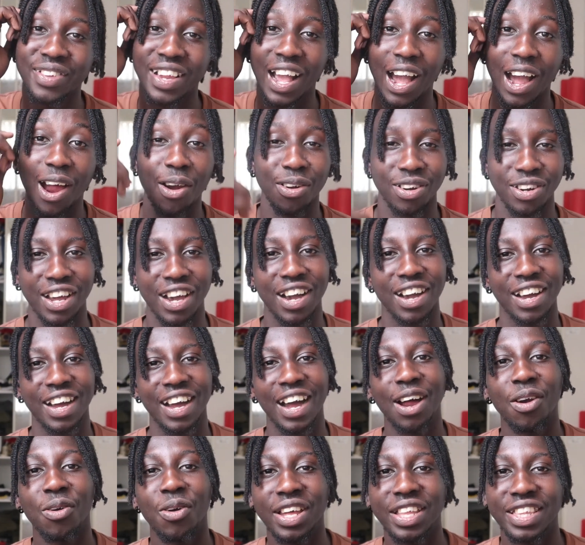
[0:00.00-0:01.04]
I'd
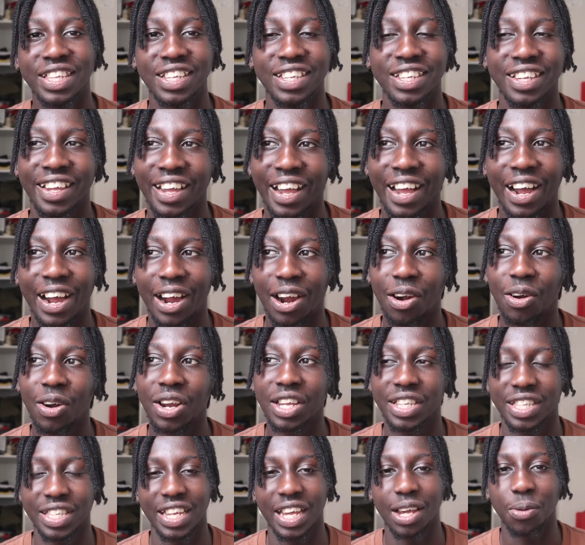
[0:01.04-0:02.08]

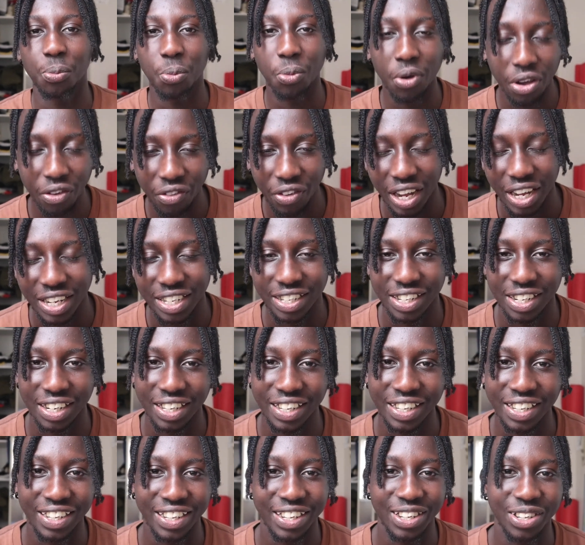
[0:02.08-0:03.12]
rather take both,
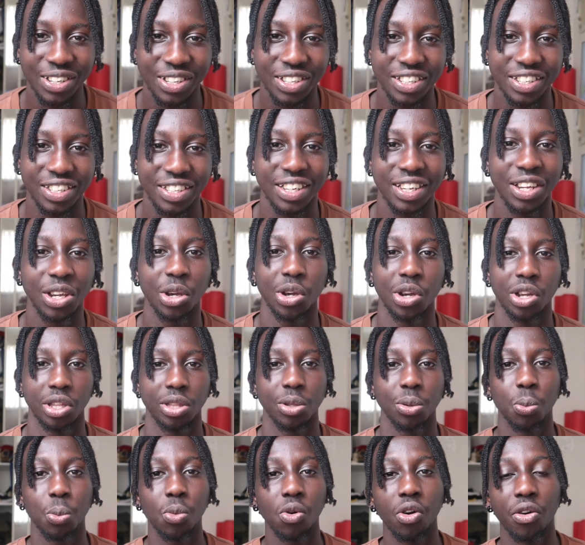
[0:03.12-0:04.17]
actually, because
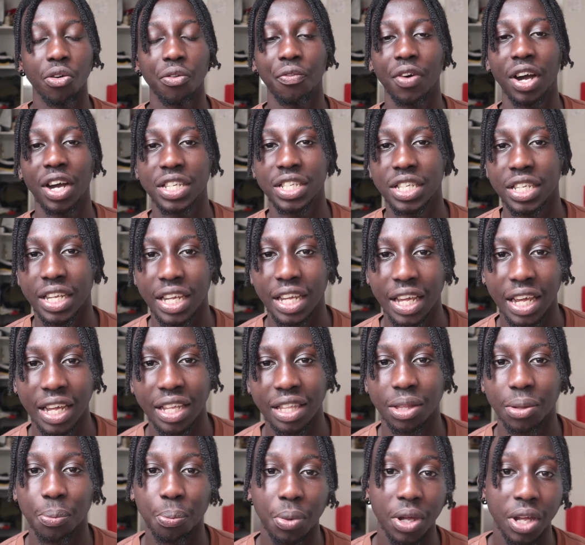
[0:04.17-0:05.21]
the more advice you get,
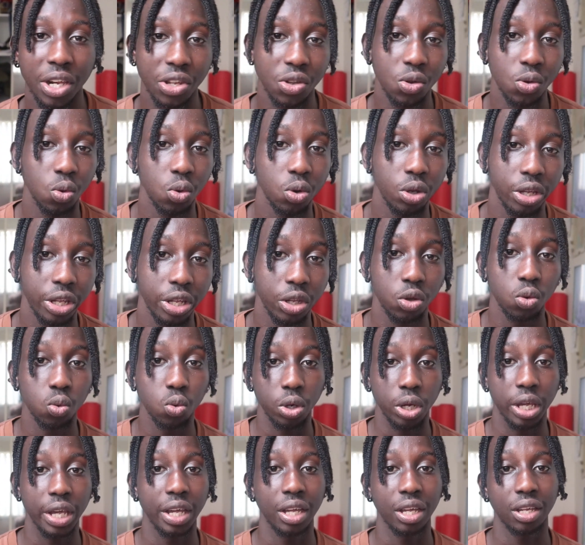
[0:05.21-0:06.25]
the better you
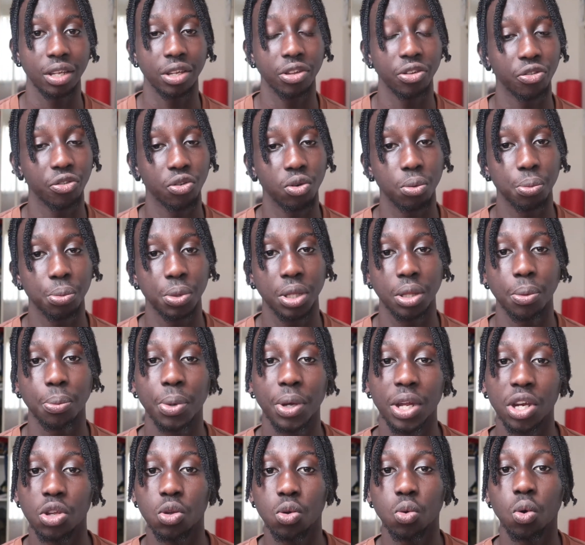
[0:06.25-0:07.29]
get, you feel me? The
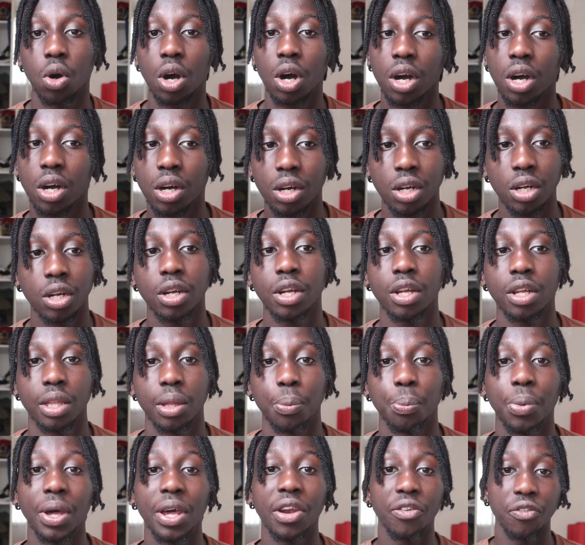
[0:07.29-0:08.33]
better you are, the
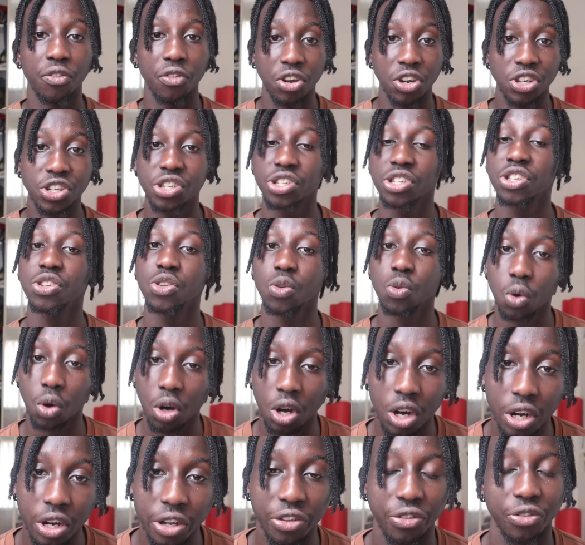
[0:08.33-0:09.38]
better version you
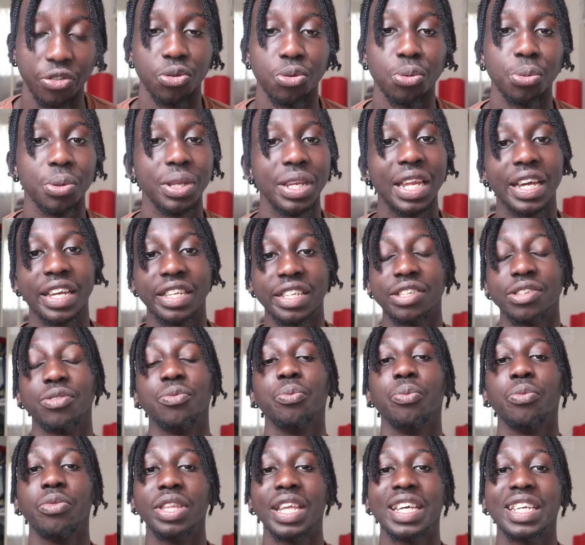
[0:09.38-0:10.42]
are, you feel me?
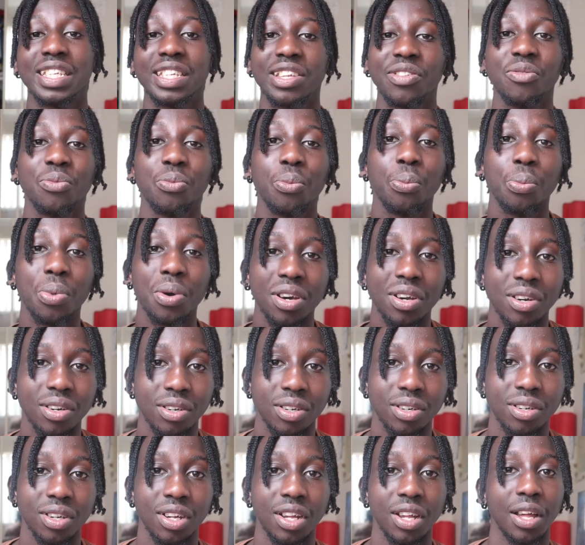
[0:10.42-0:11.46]
That's even better.
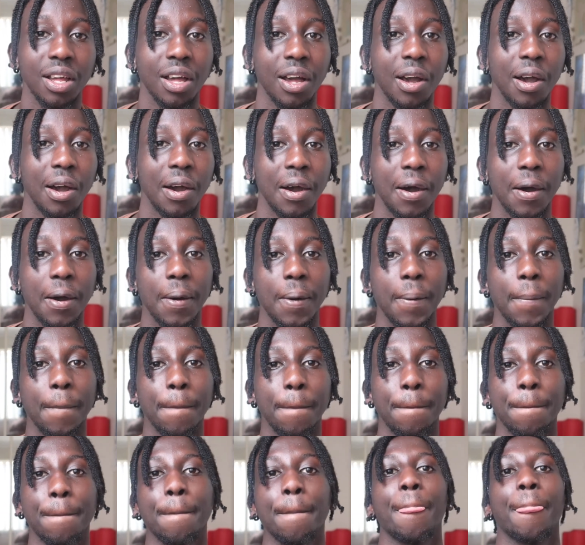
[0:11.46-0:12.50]

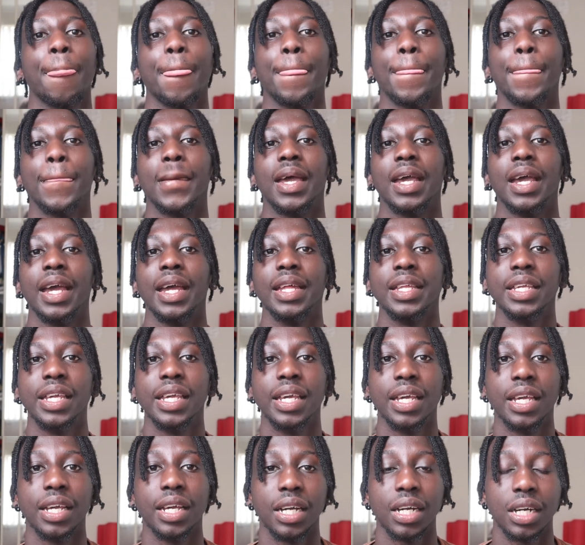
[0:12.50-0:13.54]
And
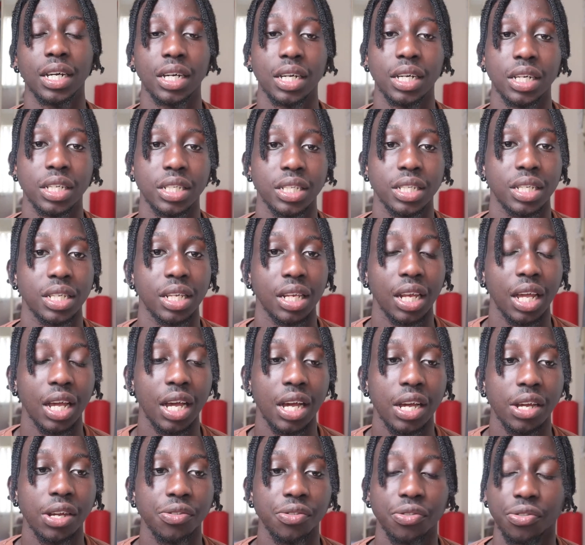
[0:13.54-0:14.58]
yeah, it's
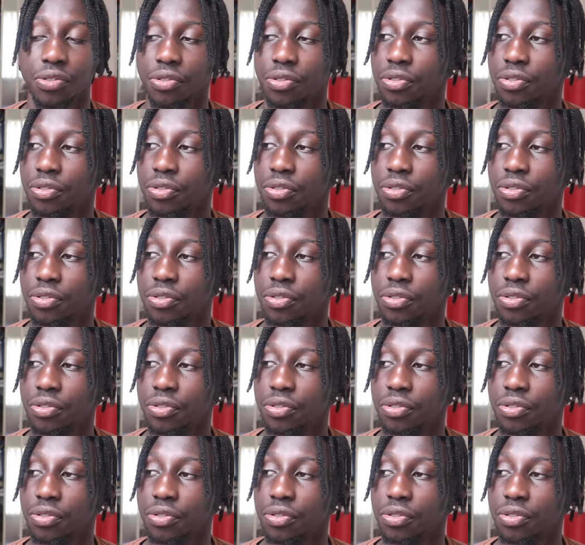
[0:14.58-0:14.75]
live.